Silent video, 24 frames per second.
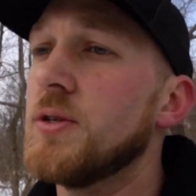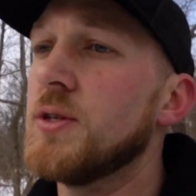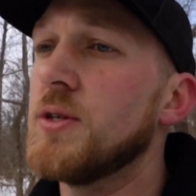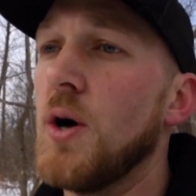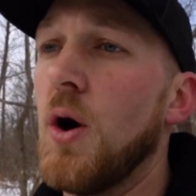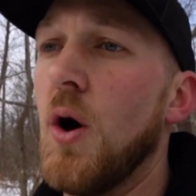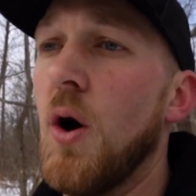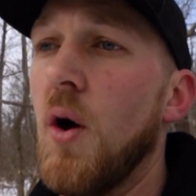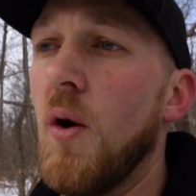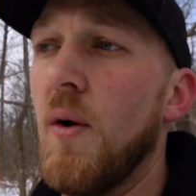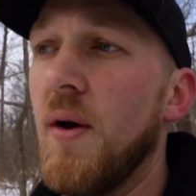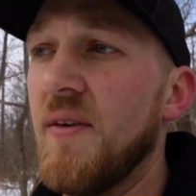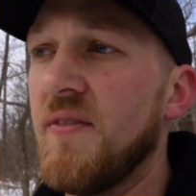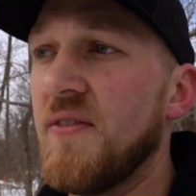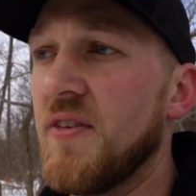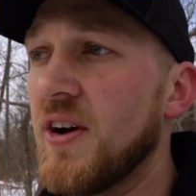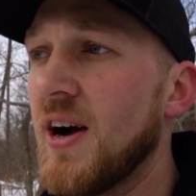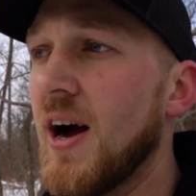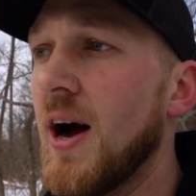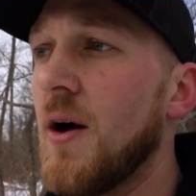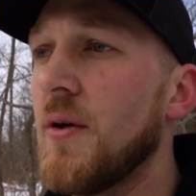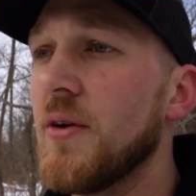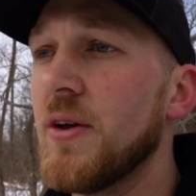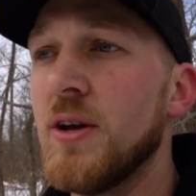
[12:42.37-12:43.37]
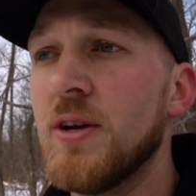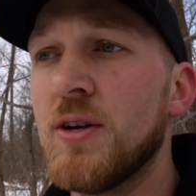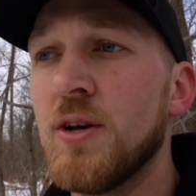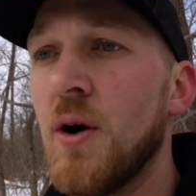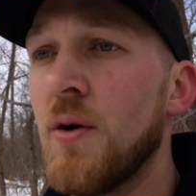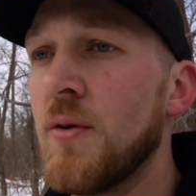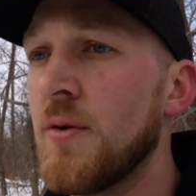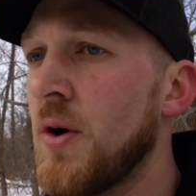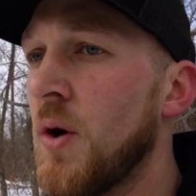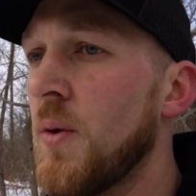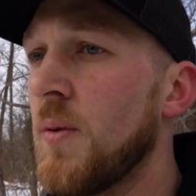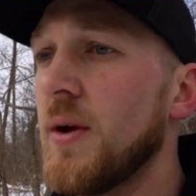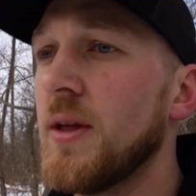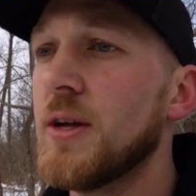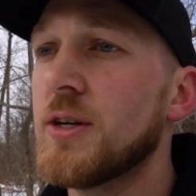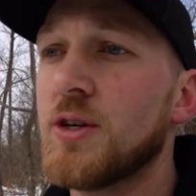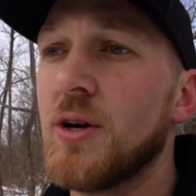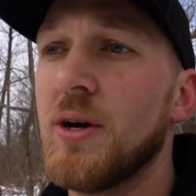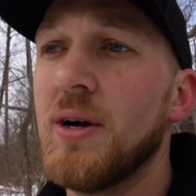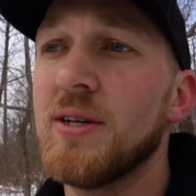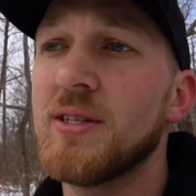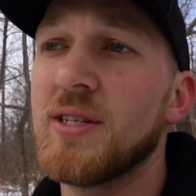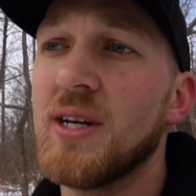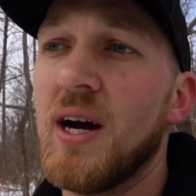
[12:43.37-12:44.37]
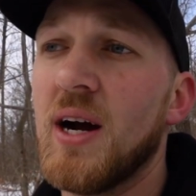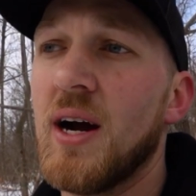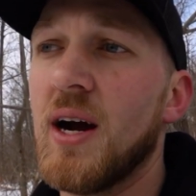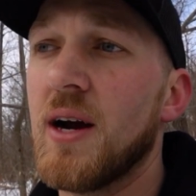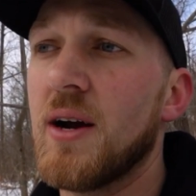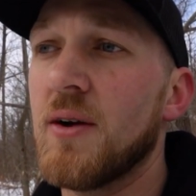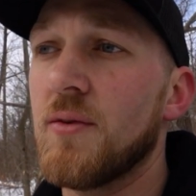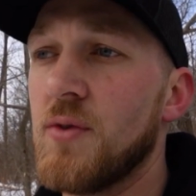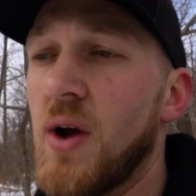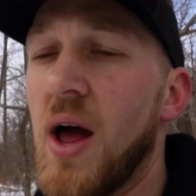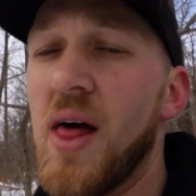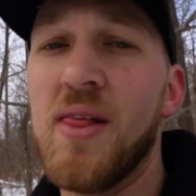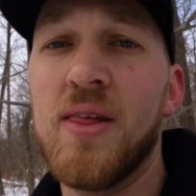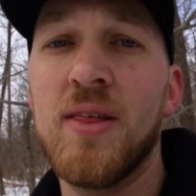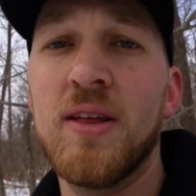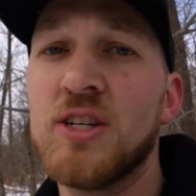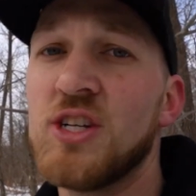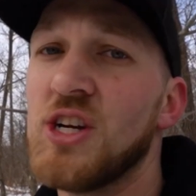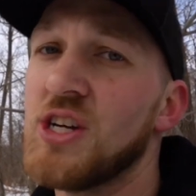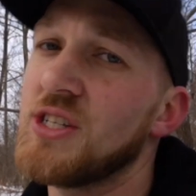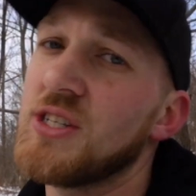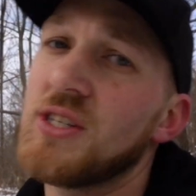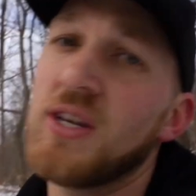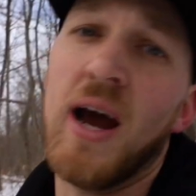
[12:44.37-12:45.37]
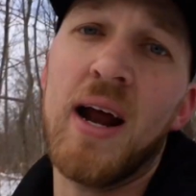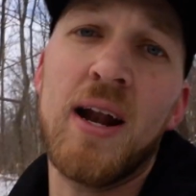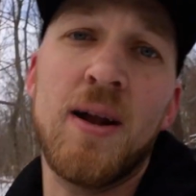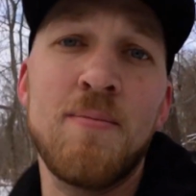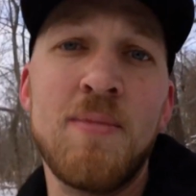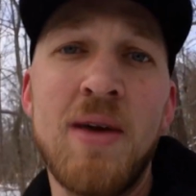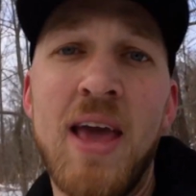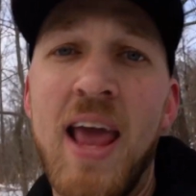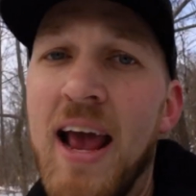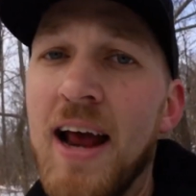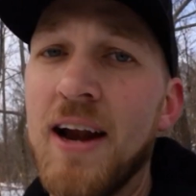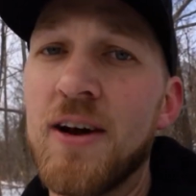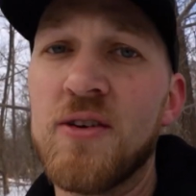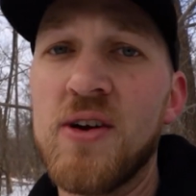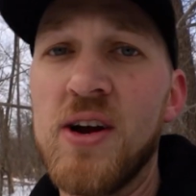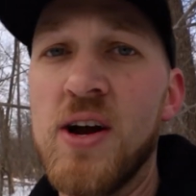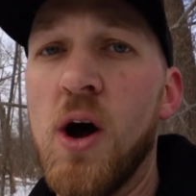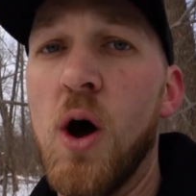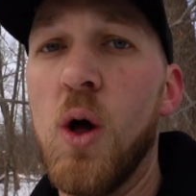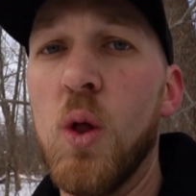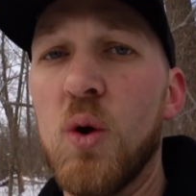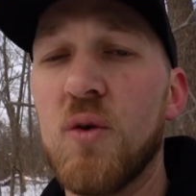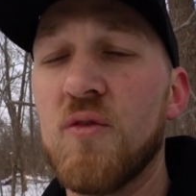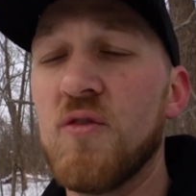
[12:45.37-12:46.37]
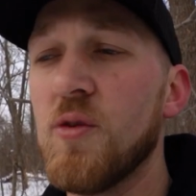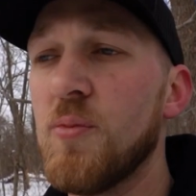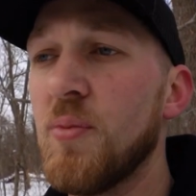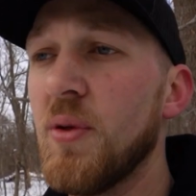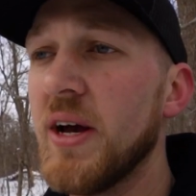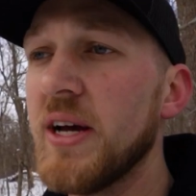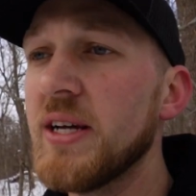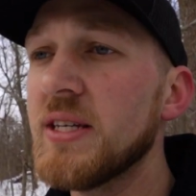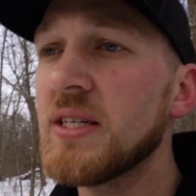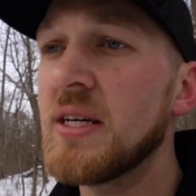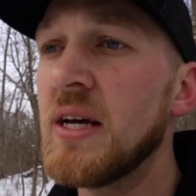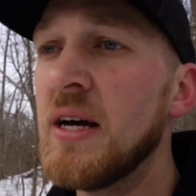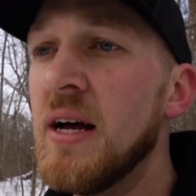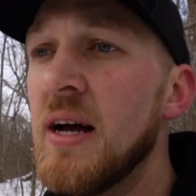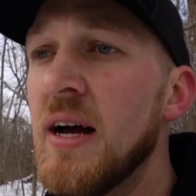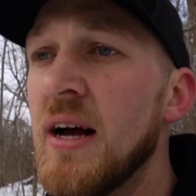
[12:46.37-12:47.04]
So if you're out, you don't know where the trails are, rather than just kind of meandering all over the place,